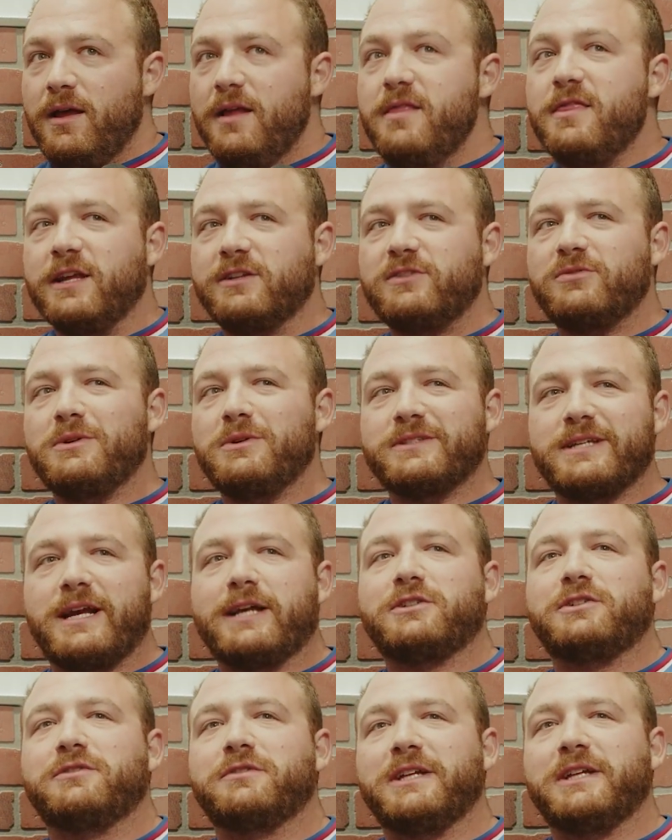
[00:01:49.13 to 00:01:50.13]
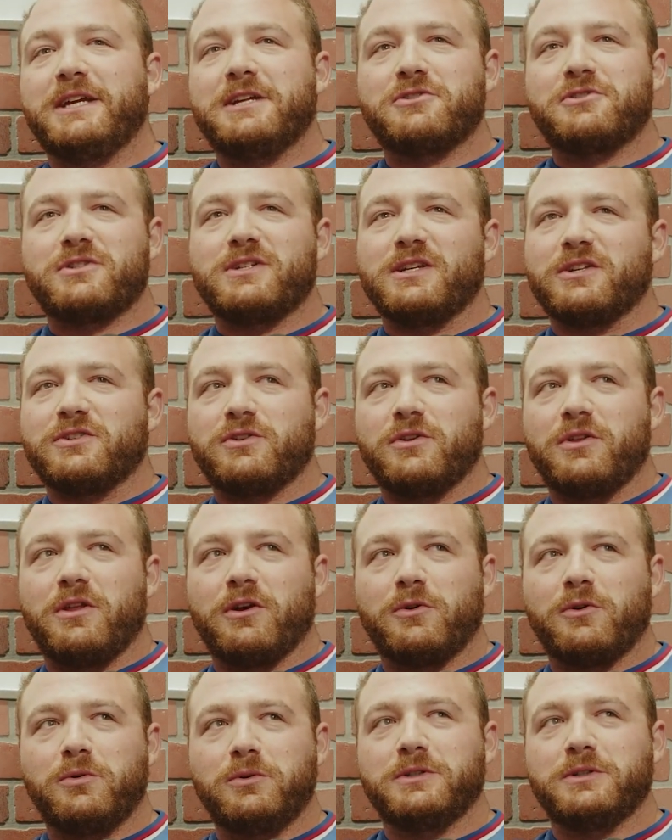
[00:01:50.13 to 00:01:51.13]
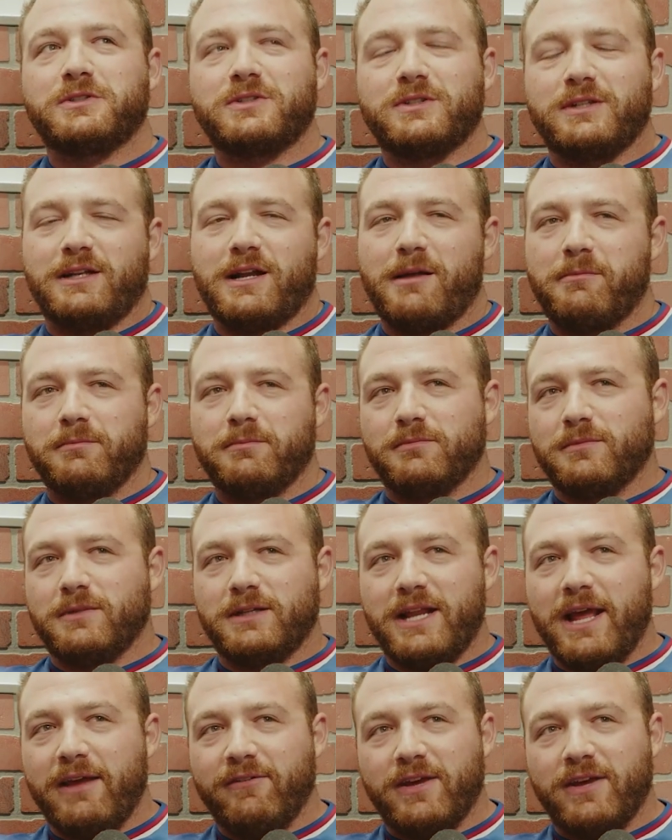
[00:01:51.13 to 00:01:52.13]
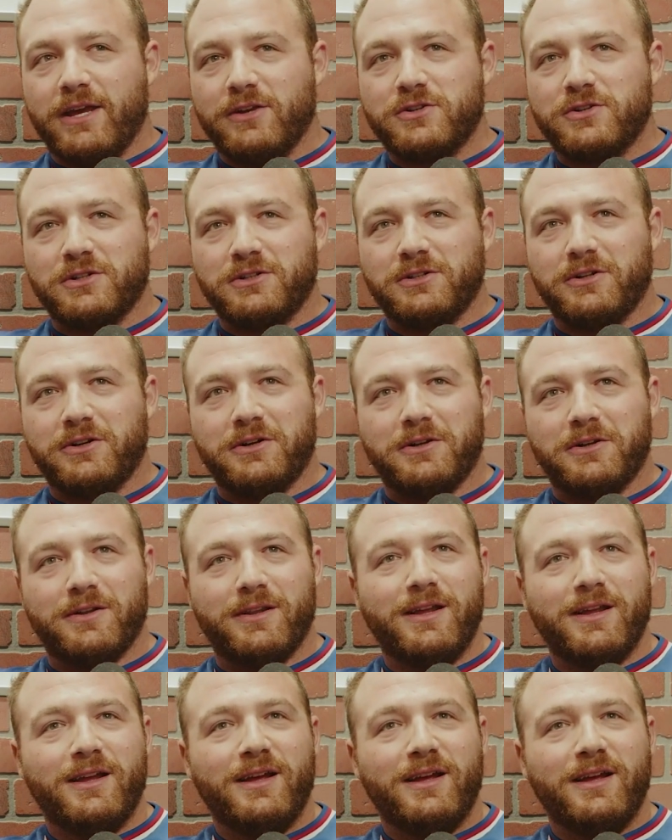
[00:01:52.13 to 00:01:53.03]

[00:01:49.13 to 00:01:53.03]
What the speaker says: this one's actually really interesting. So the coolest, and I'm an aviation nerd,